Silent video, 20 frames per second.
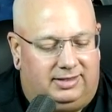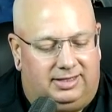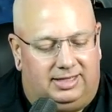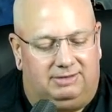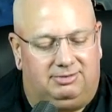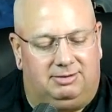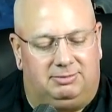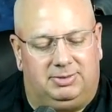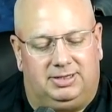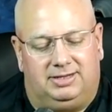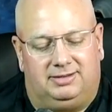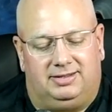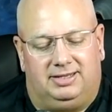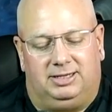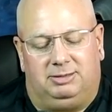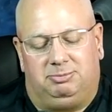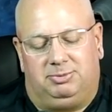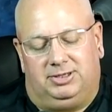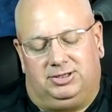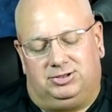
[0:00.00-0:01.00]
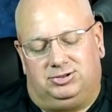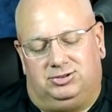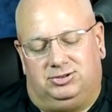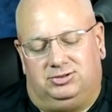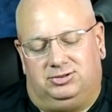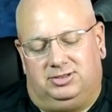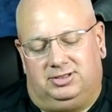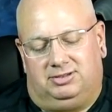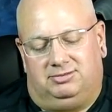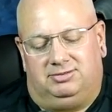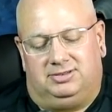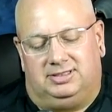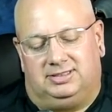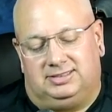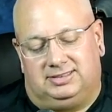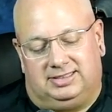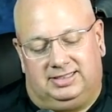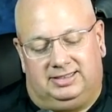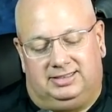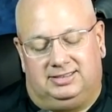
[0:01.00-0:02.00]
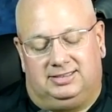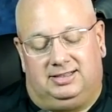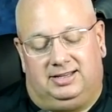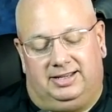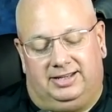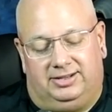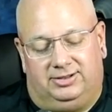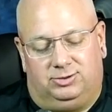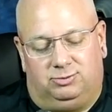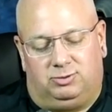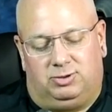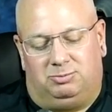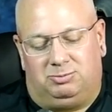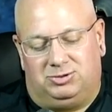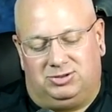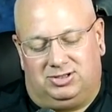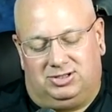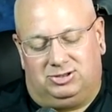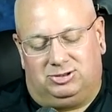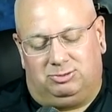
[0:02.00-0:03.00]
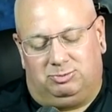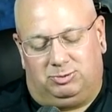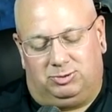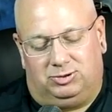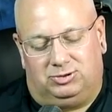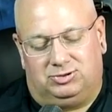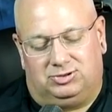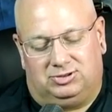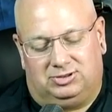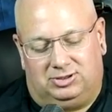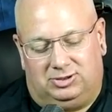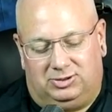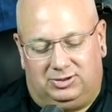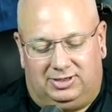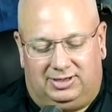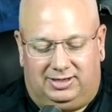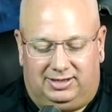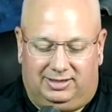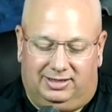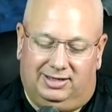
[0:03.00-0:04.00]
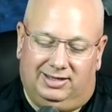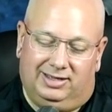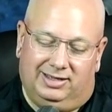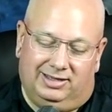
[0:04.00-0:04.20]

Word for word: If I'm going to take a picture of, let's say this lens represents a person, okay,